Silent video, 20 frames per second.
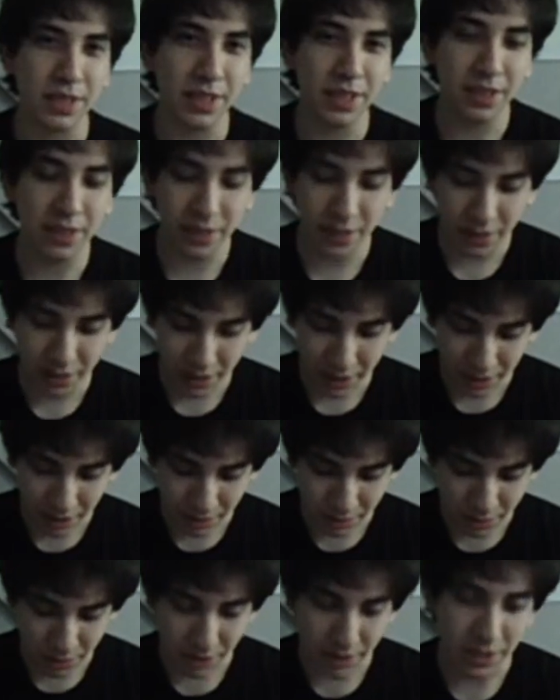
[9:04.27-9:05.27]
Gear. I
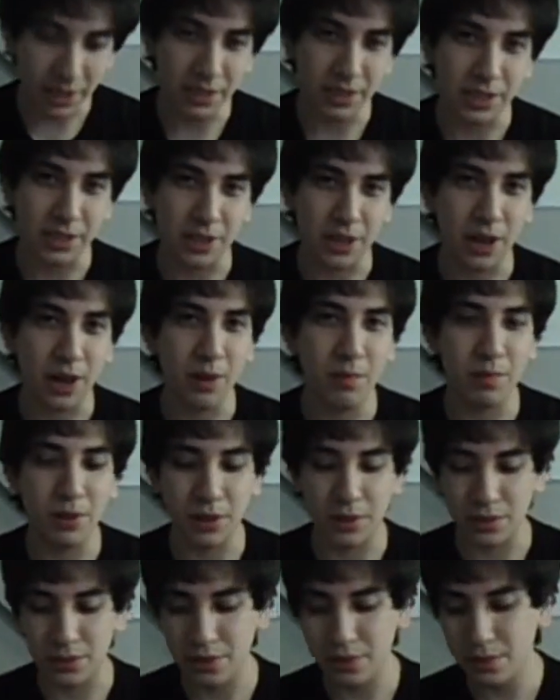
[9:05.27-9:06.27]
was writing down his
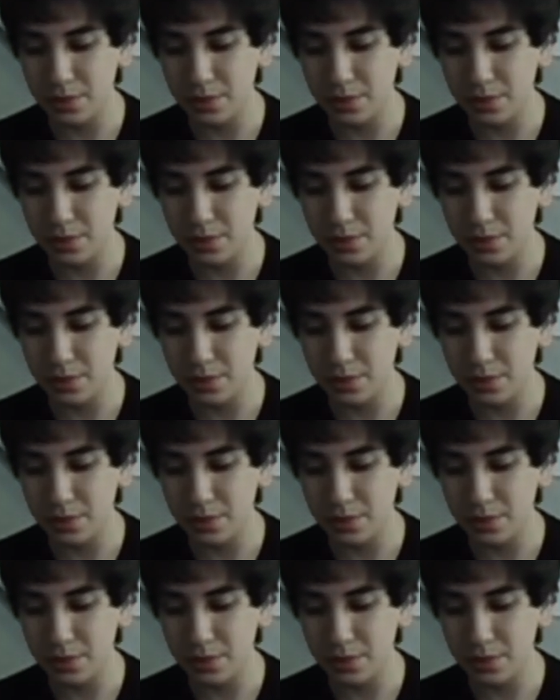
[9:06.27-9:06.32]
combos.